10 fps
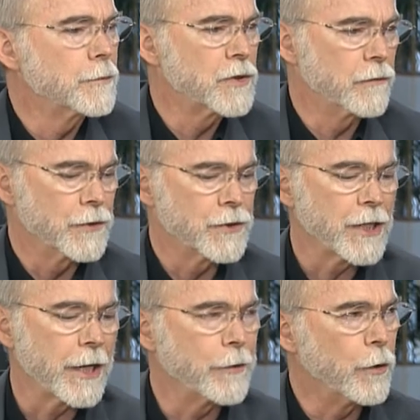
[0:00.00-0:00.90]
Civil
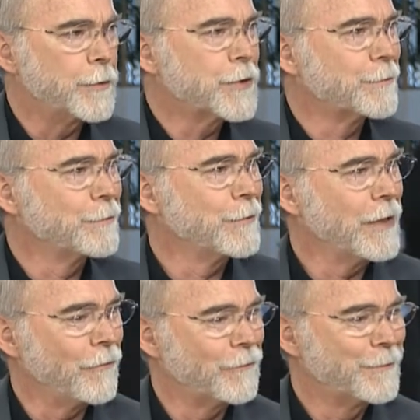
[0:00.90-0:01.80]
society groups
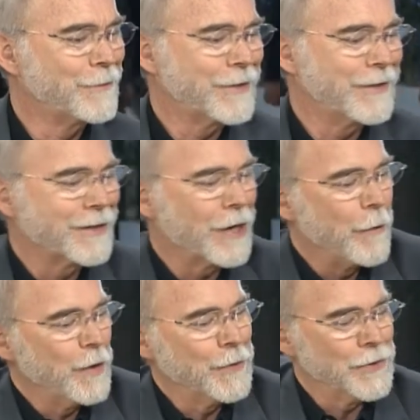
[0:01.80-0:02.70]
have
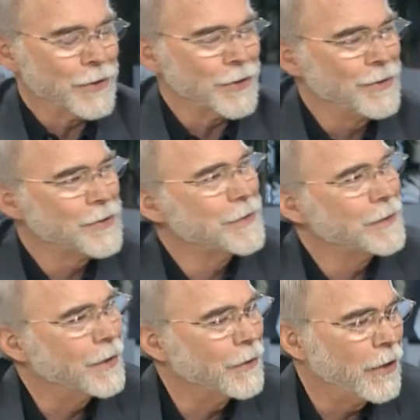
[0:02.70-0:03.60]
common positions.
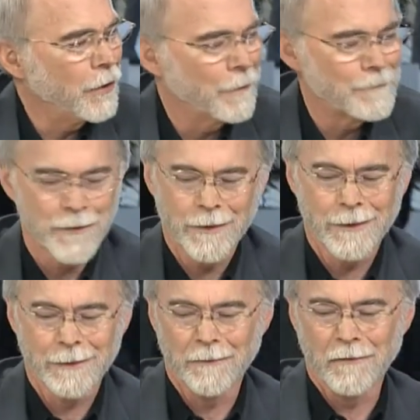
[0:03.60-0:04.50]
They're
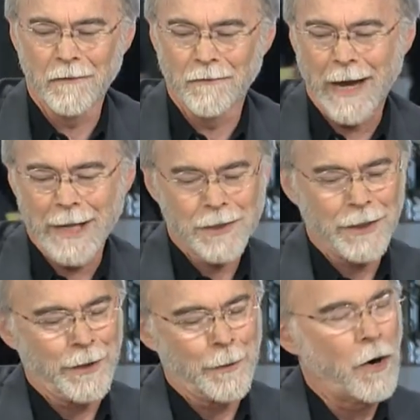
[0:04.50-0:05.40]

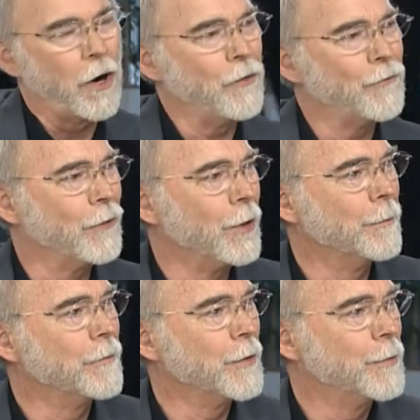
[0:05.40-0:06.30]
vastly apart
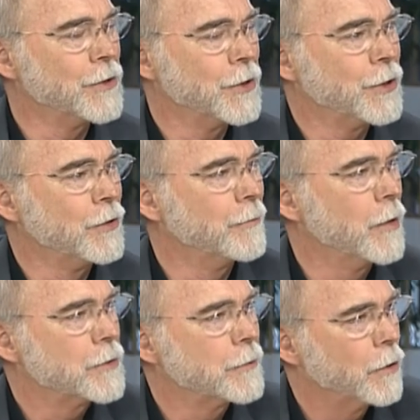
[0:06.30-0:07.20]
from the position of
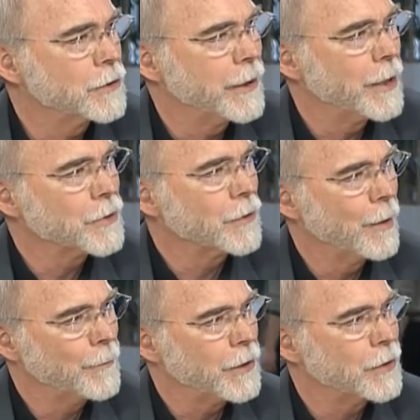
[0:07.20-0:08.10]
most multinational
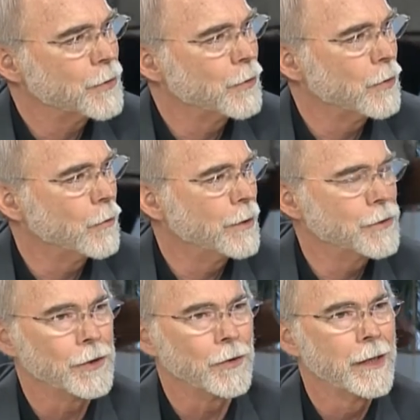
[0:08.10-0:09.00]
companies, who are the
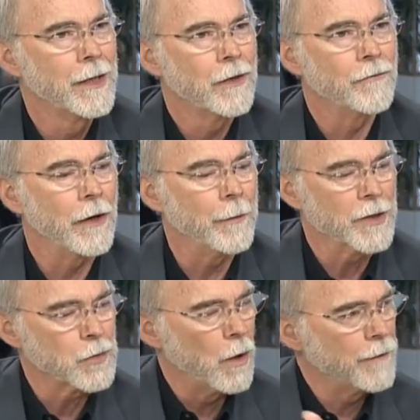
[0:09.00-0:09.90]
ones who very
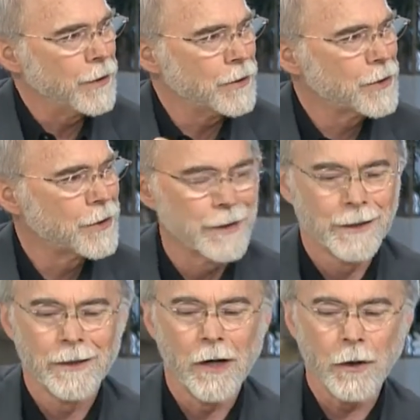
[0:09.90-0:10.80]
much want this
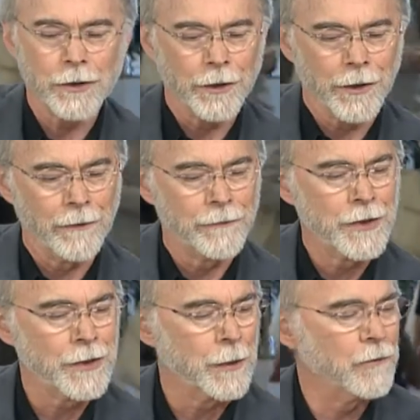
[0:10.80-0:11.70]
alternative
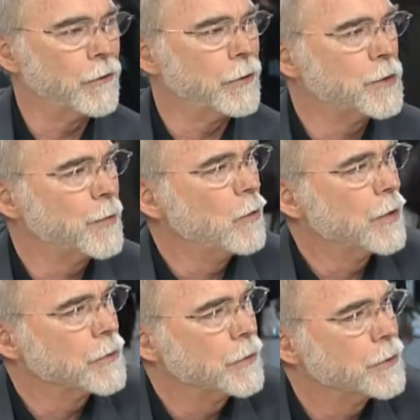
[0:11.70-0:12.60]
system for dispute
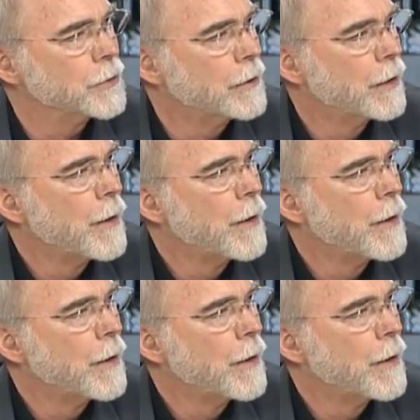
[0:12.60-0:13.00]
resolution.